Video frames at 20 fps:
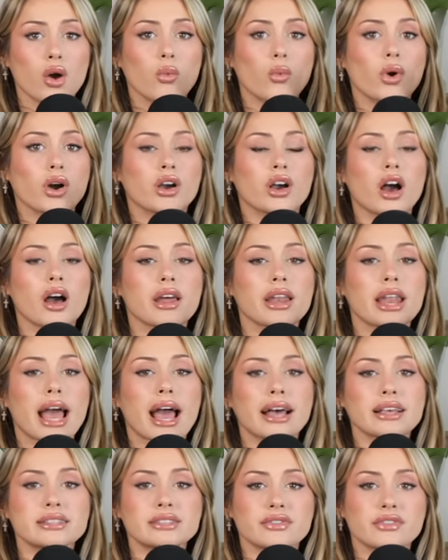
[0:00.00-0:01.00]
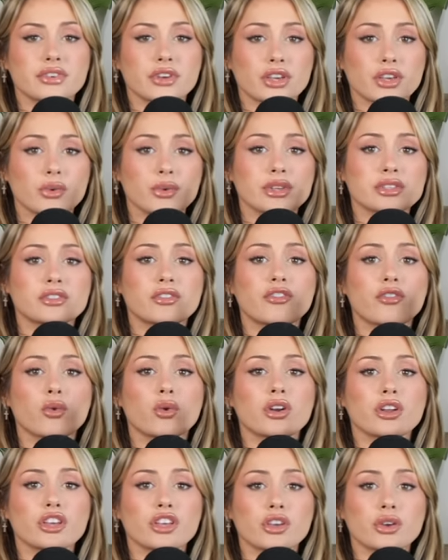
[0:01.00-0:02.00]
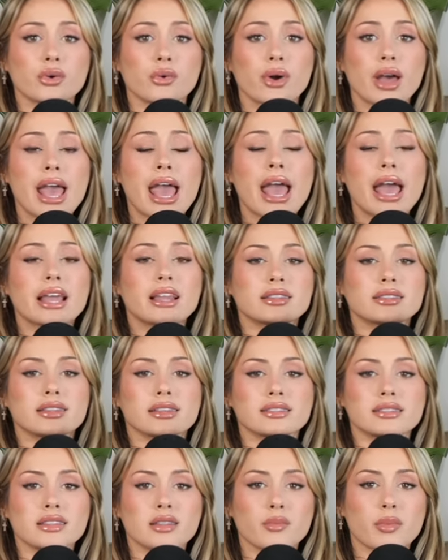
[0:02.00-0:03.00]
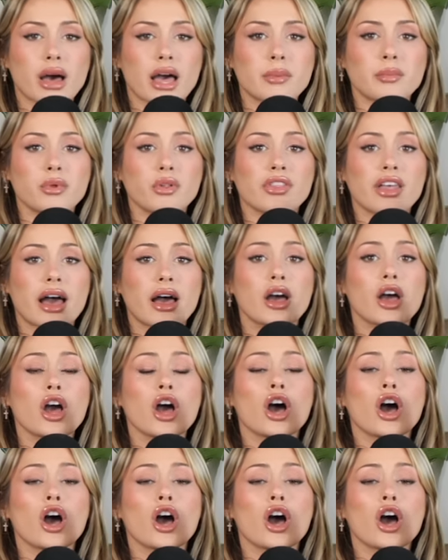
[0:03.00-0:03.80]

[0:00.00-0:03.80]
What God has for you is for you. And it says in the Bible that